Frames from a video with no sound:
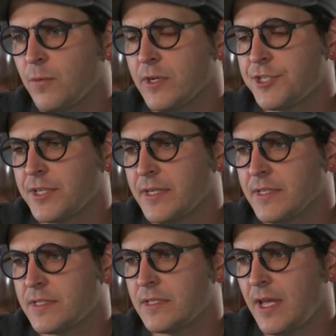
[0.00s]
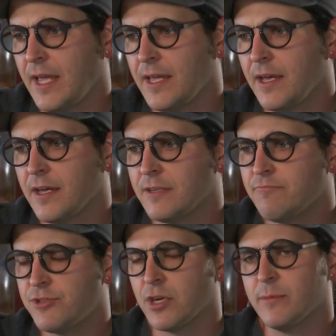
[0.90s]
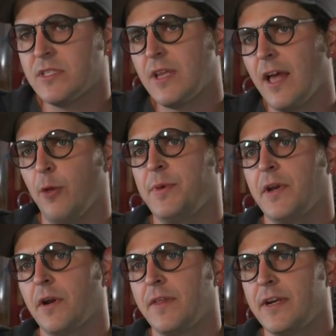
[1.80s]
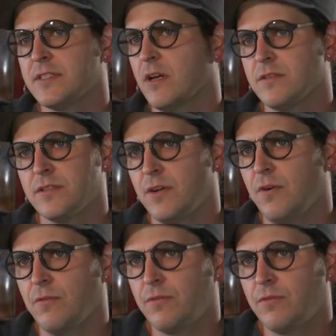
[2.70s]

which is a uh, German-style beer that is also